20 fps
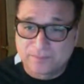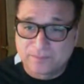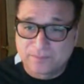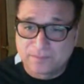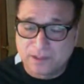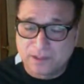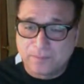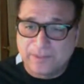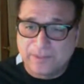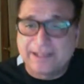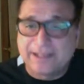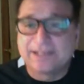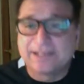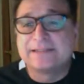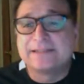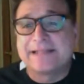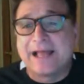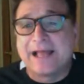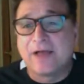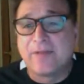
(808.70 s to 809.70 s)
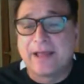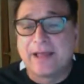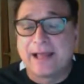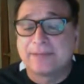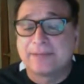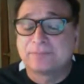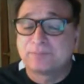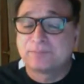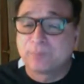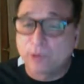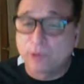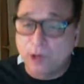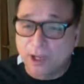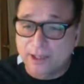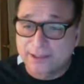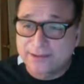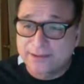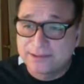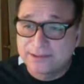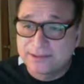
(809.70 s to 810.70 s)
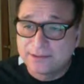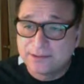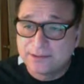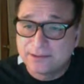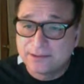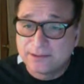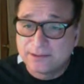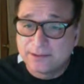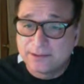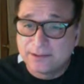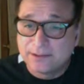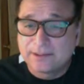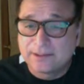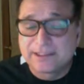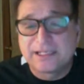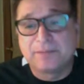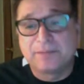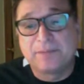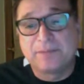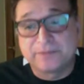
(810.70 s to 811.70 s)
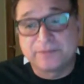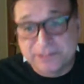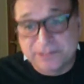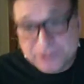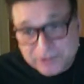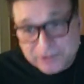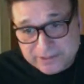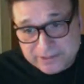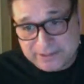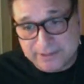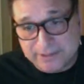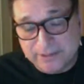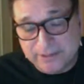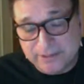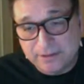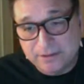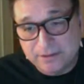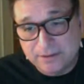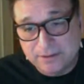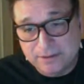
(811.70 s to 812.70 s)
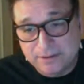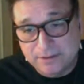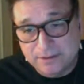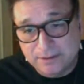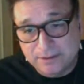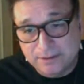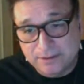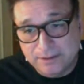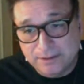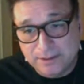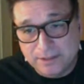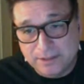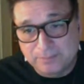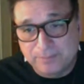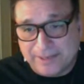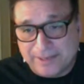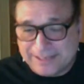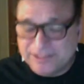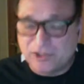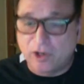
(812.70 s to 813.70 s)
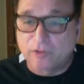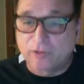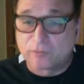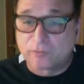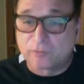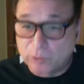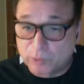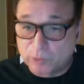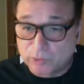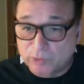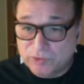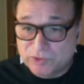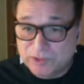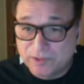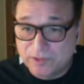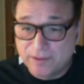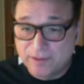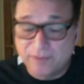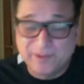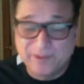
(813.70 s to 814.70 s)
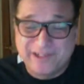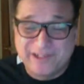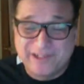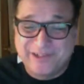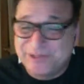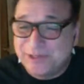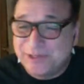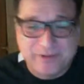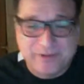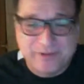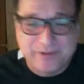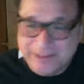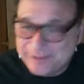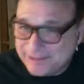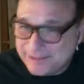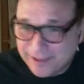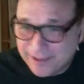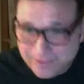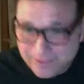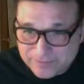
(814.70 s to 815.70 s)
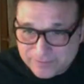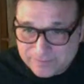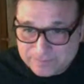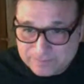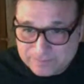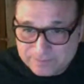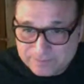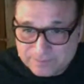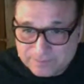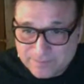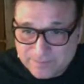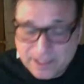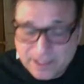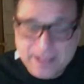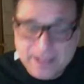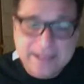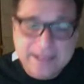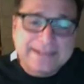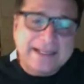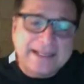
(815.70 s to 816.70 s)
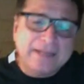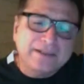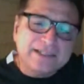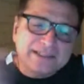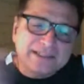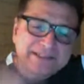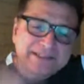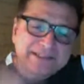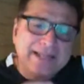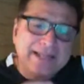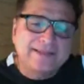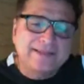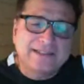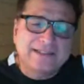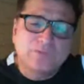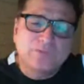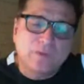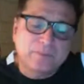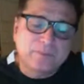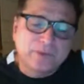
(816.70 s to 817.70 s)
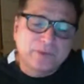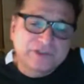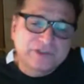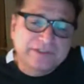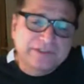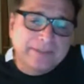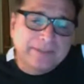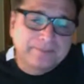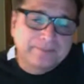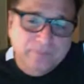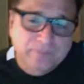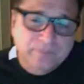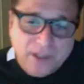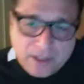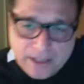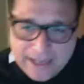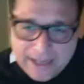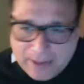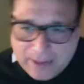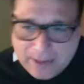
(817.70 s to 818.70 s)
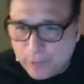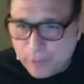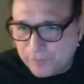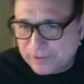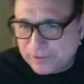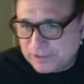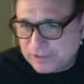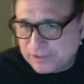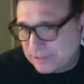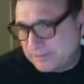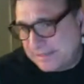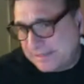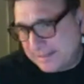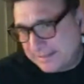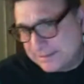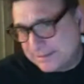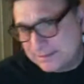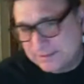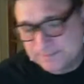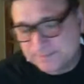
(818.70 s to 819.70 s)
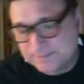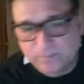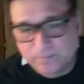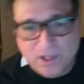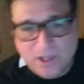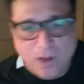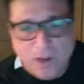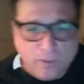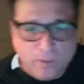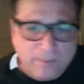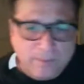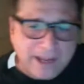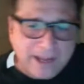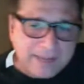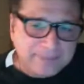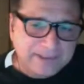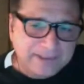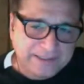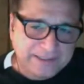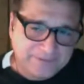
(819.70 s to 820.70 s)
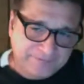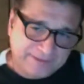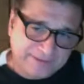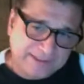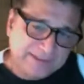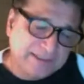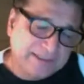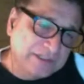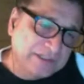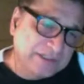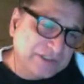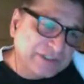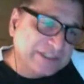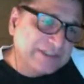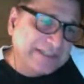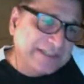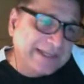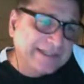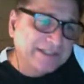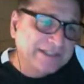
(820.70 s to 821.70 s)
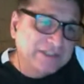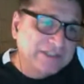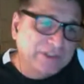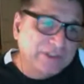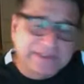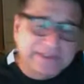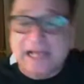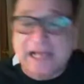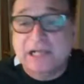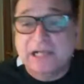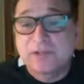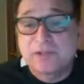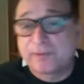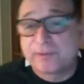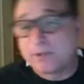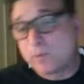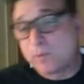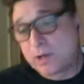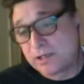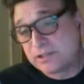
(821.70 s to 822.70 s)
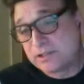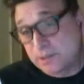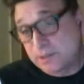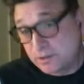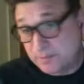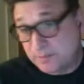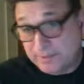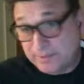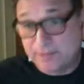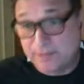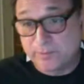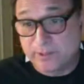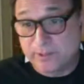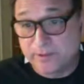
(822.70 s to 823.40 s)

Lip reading: because now that product can be restricted based on rules that we don't know anything of. Now let's take this one more step and where this can take us. Well, my belief is that this could take us to exactly where they wanted to go to begin with.